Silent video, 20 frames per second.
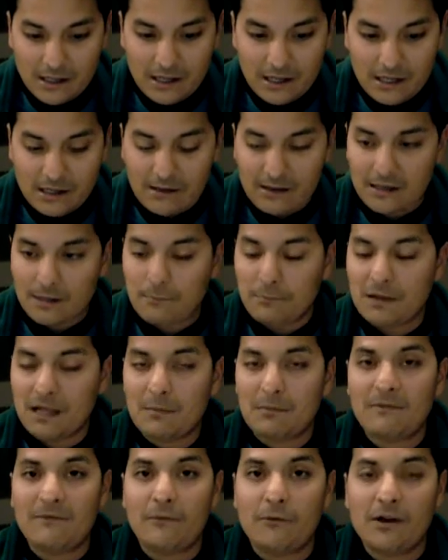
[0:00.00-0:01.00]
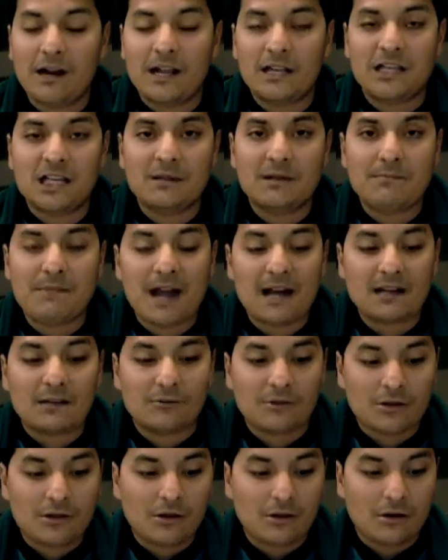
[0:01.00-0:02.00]
And the play before that, Jeremy
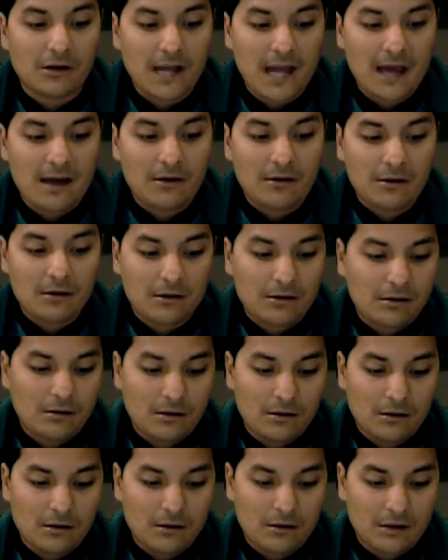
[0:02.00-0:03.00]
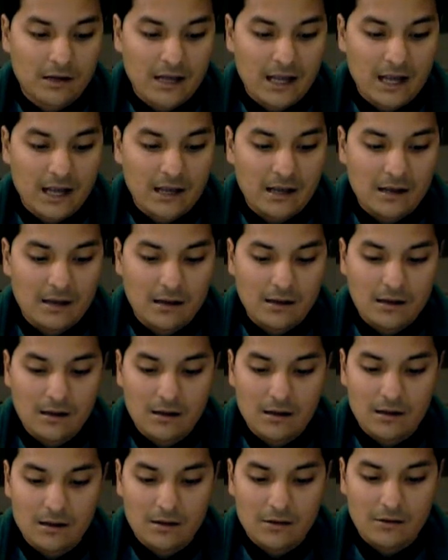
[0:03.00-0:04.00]
Maclin was called out on
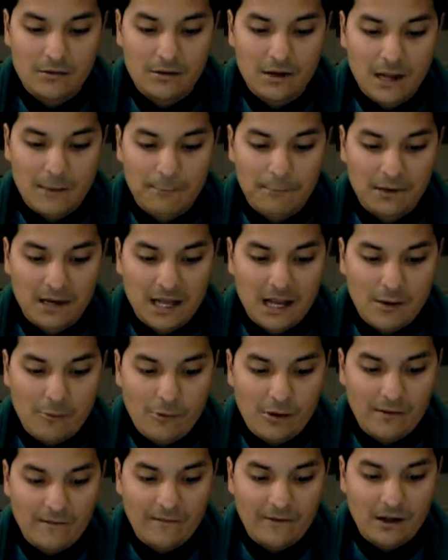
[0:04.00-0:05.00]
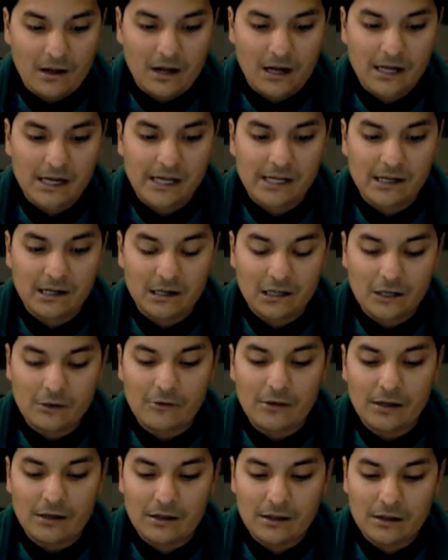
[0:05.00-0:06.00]
that play with Keenan
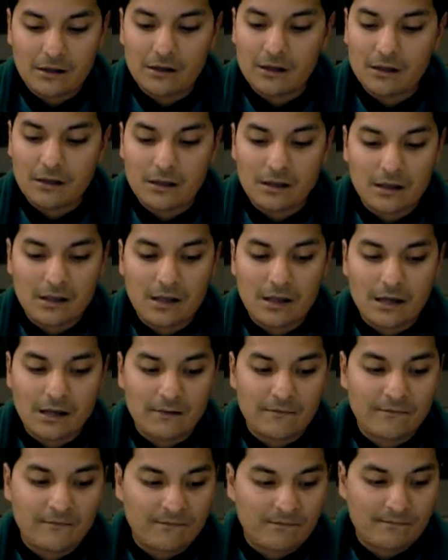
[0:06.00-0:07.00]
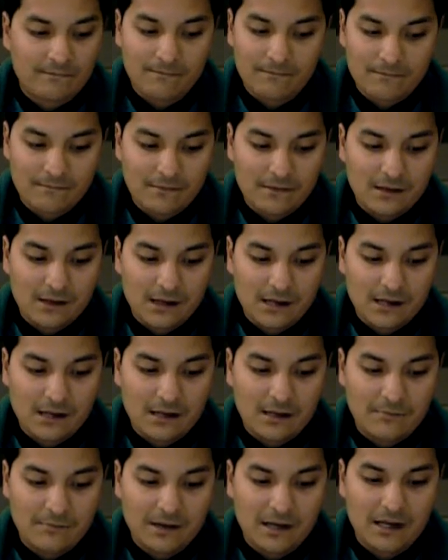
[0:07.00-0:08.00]
Lewis, and then,
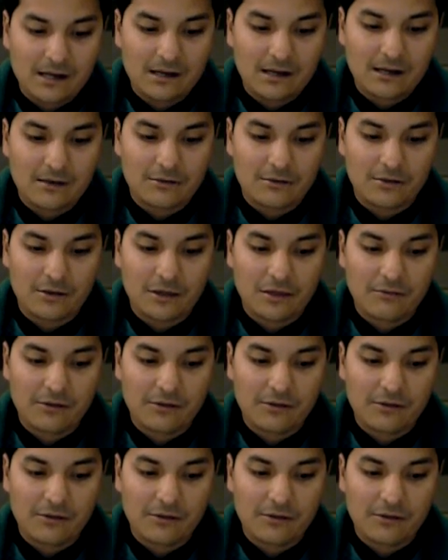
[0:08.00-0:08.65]
he was on